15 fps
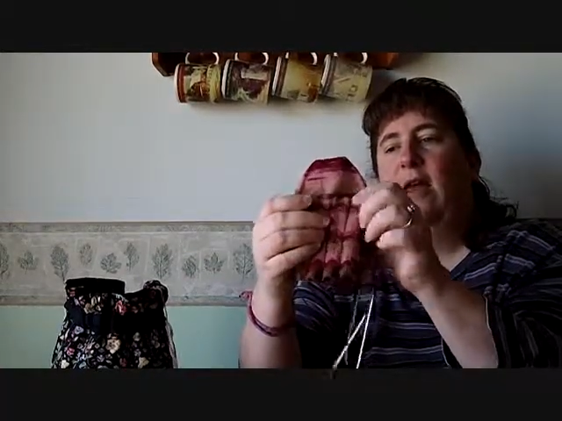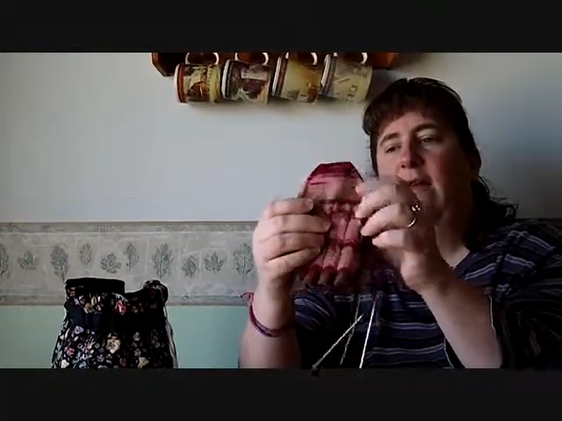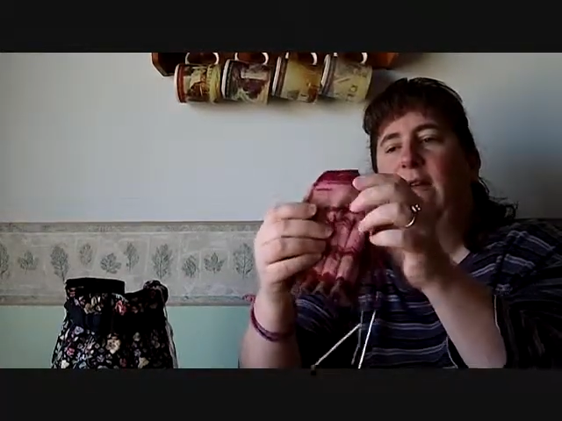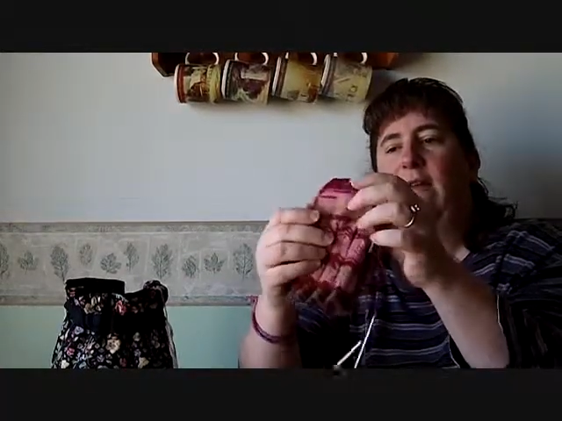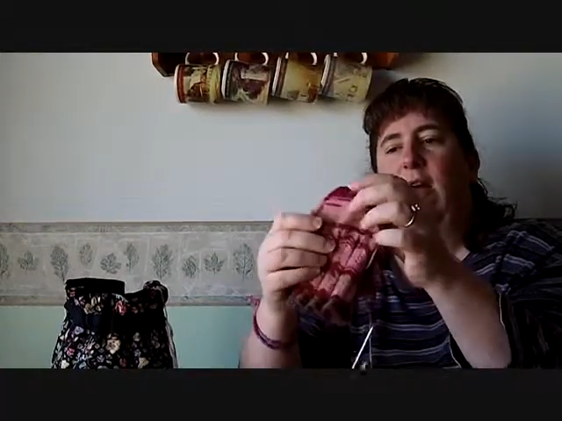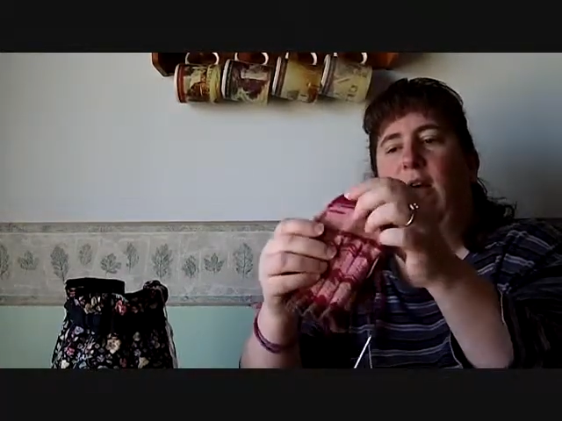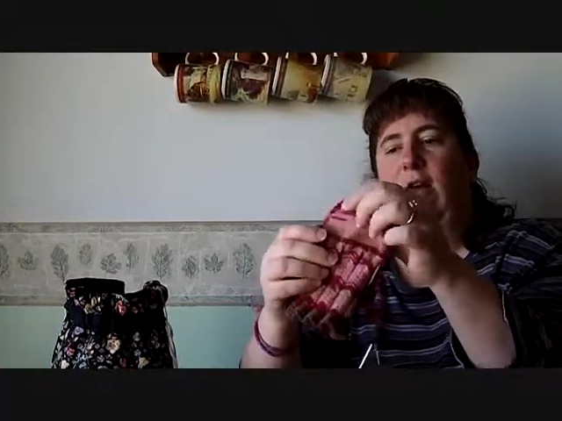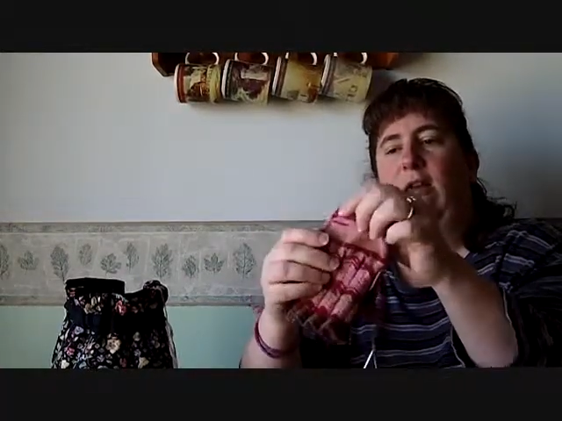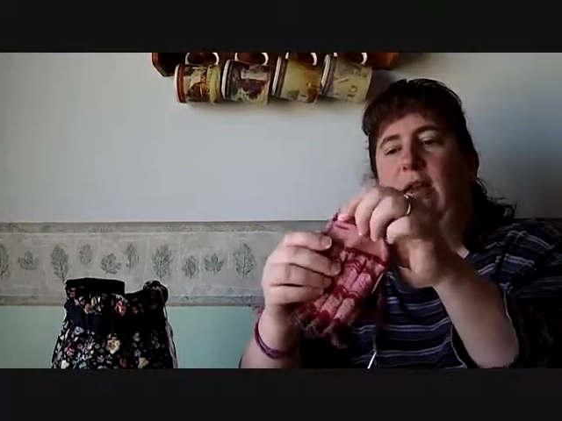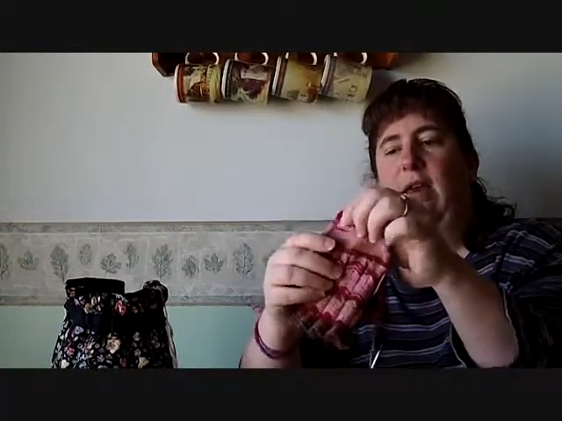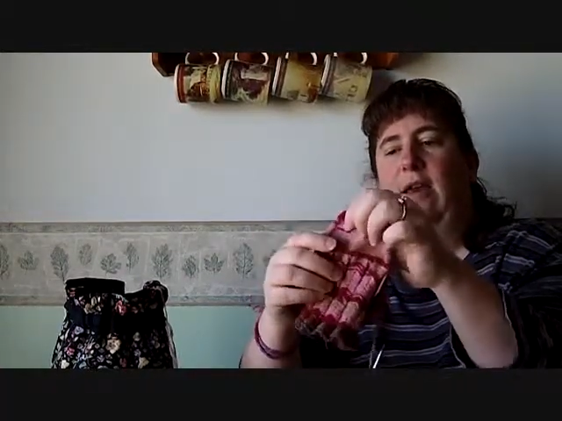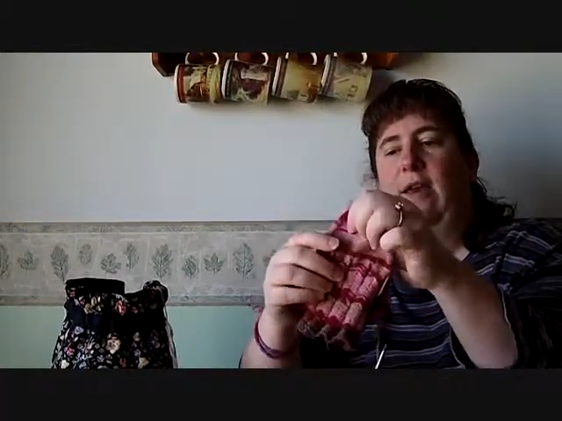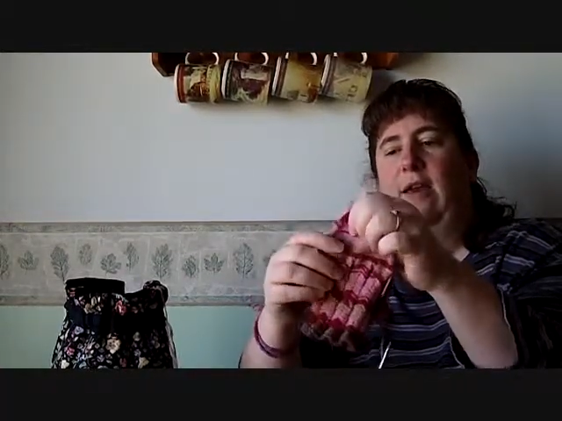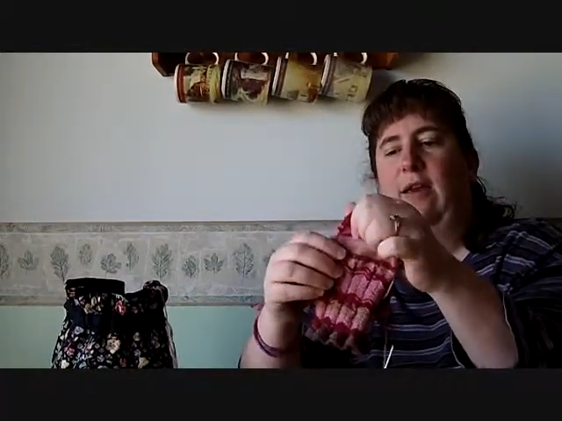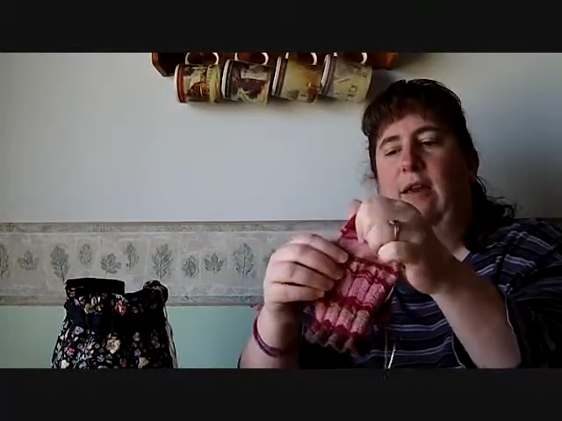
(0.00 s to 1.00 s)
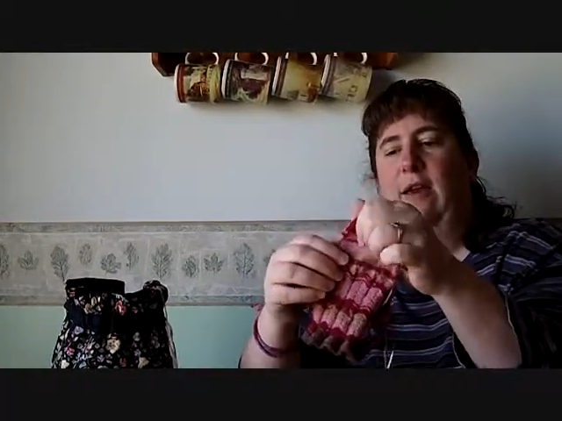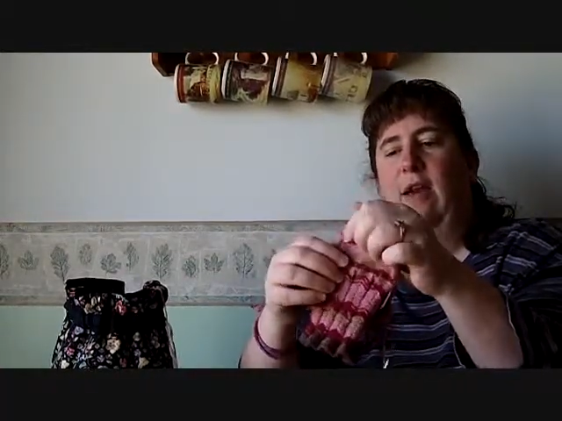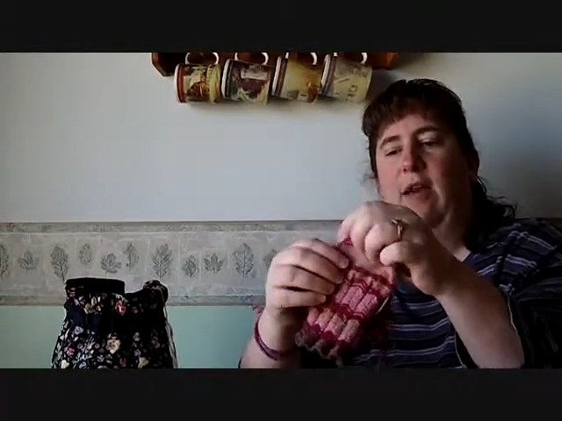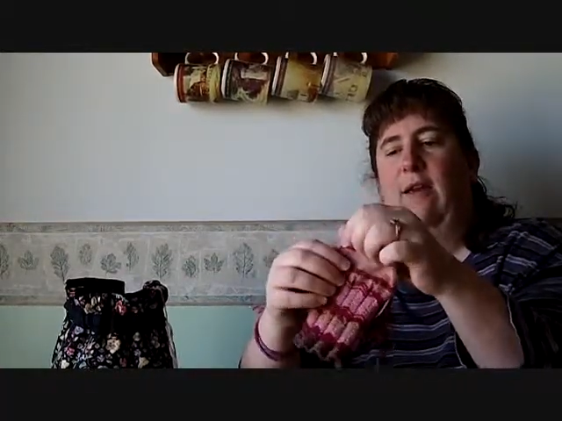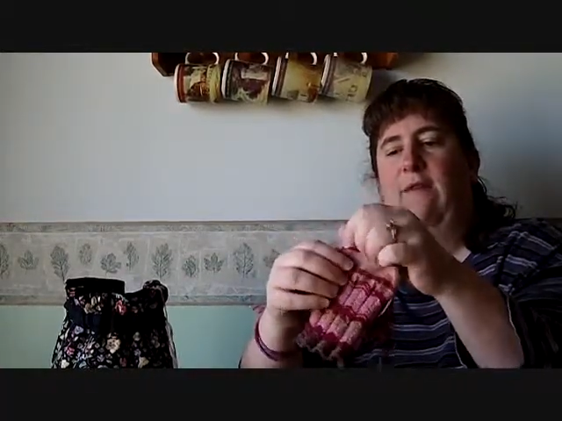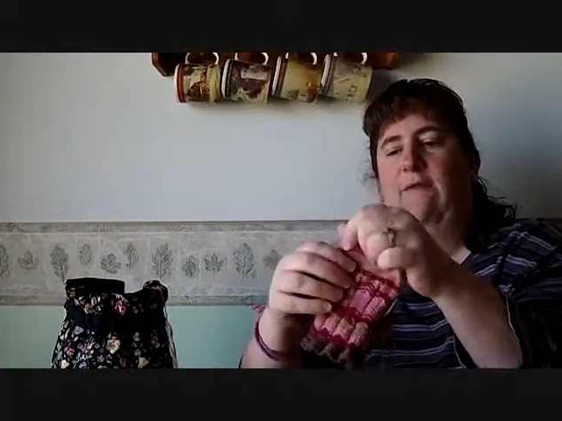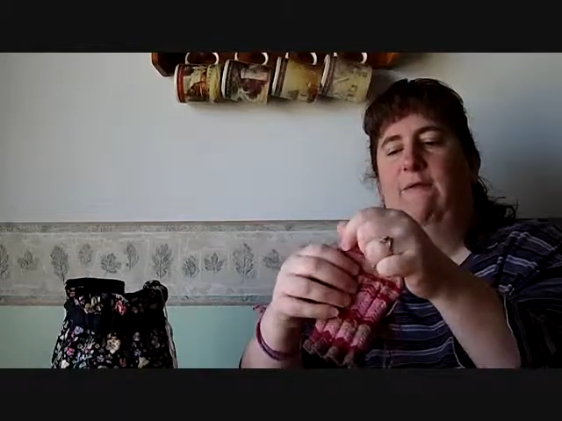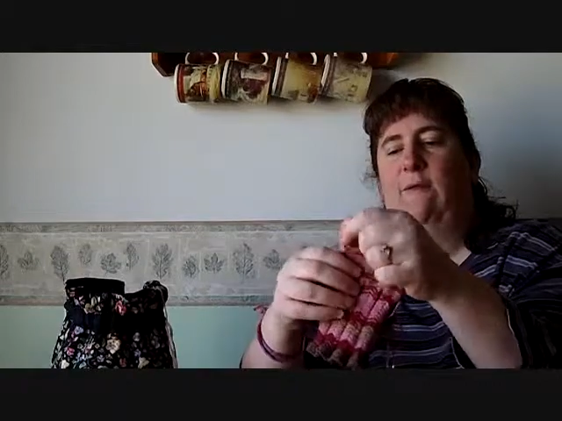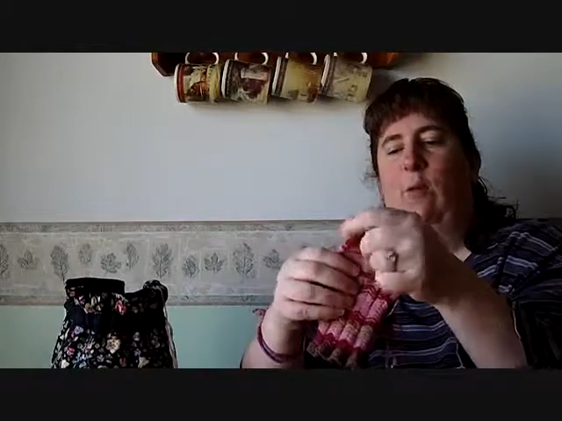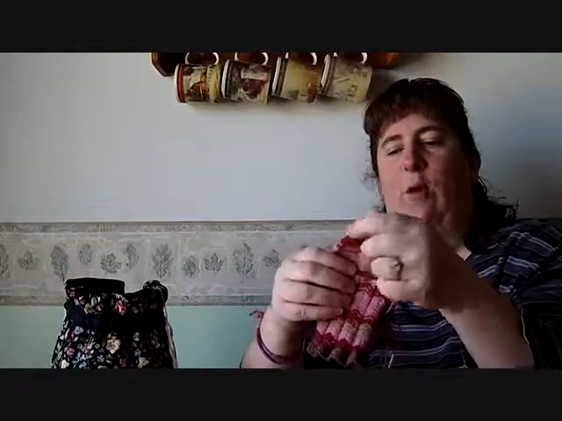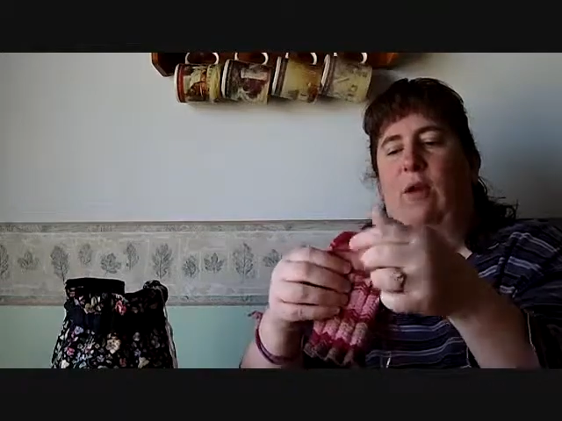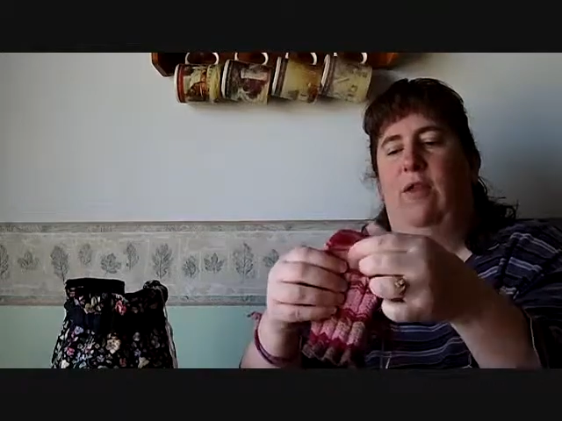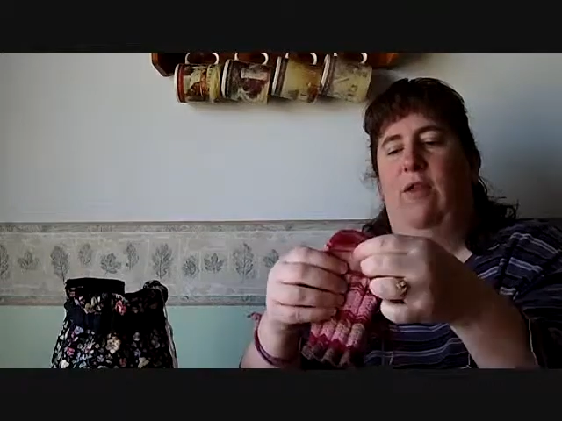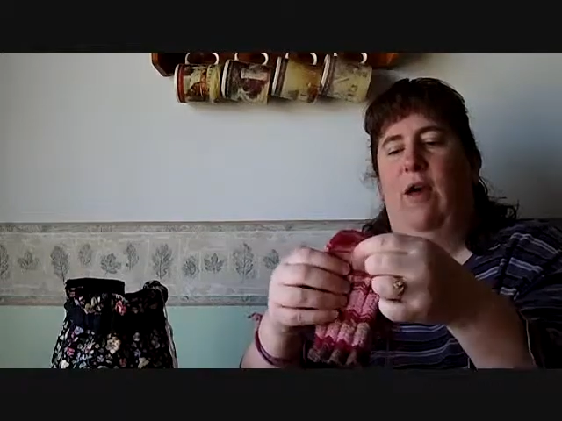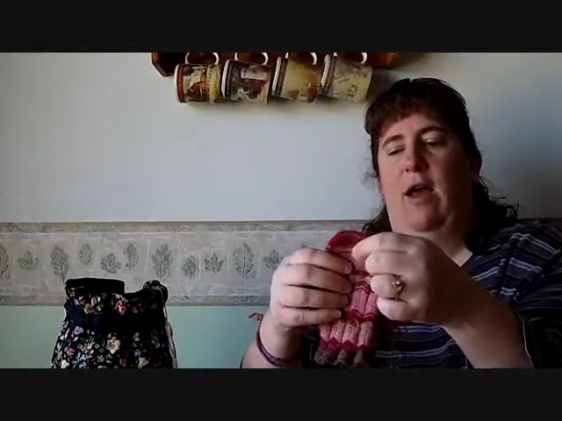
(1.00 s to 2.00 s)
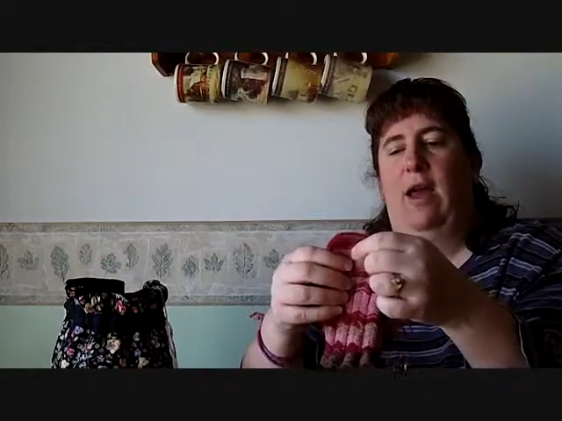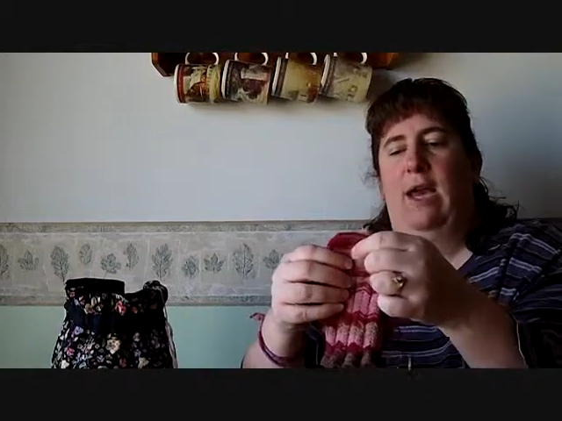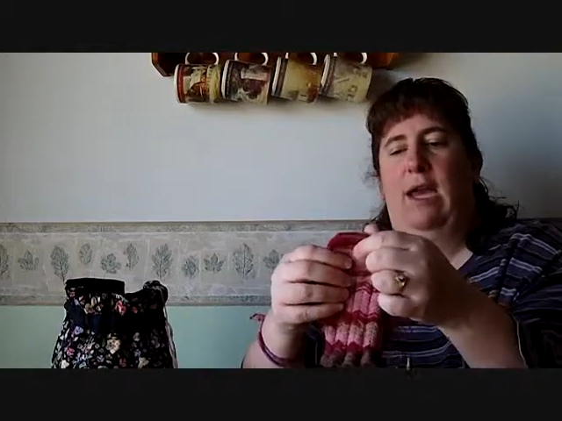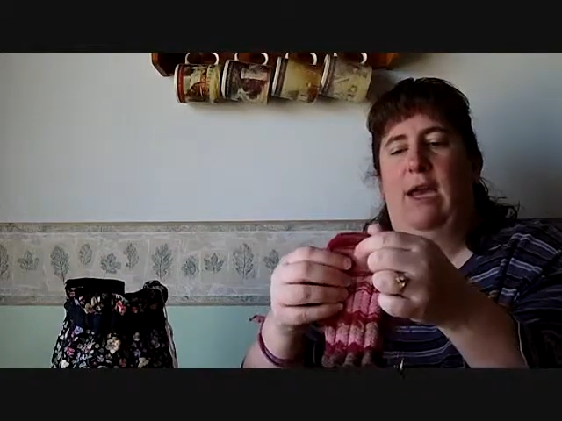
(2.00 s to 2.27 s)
It's called a forethought